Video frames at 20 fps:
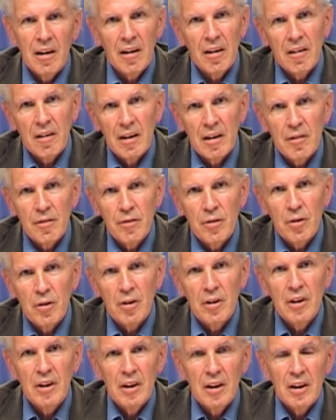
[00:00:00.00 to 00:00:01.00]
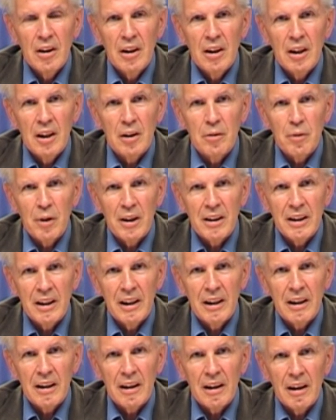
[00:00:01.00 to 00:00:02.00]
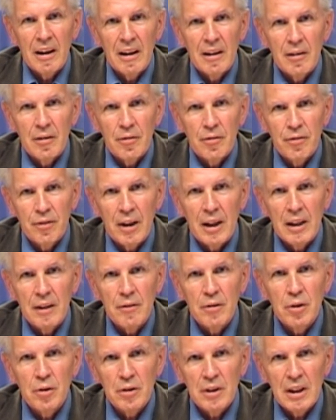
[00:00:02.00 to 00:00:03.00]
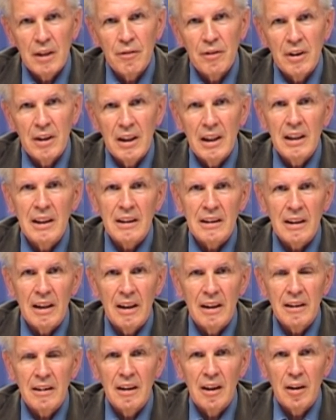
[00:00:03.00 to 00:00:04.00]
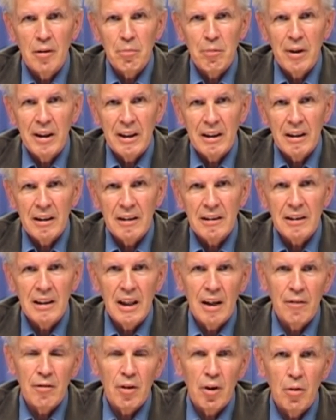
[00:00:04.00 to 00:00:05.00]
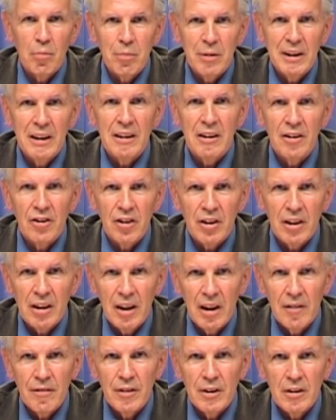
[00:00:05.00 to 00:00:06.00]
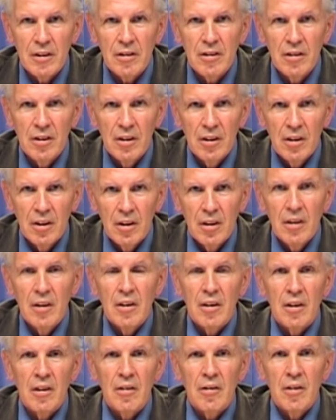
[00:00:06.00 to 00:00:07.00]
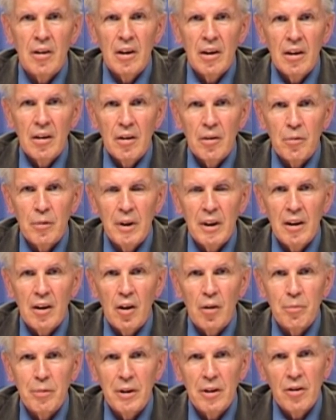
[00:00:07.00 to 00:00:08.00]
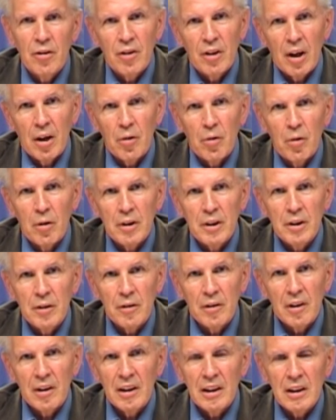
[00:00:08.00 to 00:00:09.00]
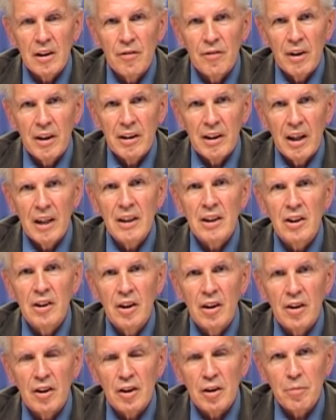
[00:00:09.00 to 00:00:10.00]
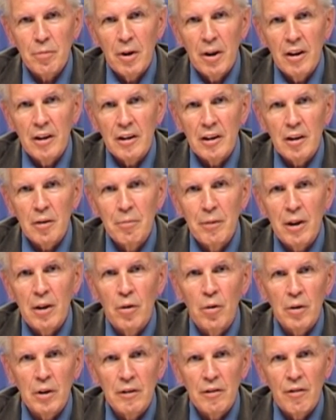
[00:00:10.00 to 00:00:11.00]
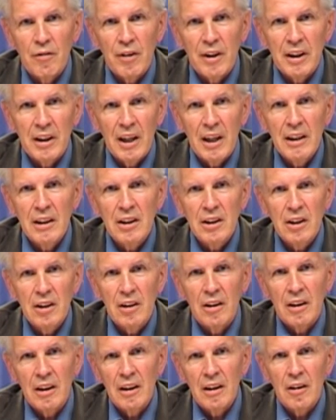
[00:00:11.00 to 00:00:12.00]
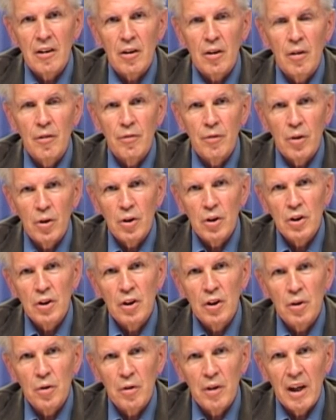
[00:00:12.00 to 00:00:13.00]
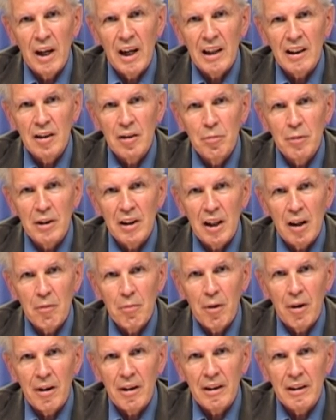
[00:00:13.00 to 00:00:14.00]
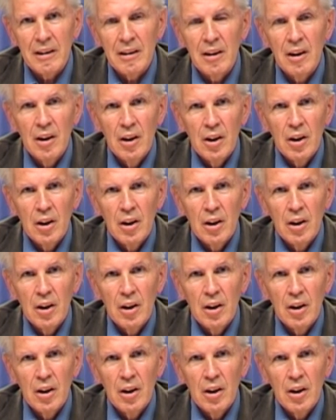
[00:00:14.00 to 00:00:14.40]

And therefore, it will take 5 to 7 days until the platelets have completely recovered. With clopidogrel also, there is a variation in response because of a variation in the conversion to the active metabolite.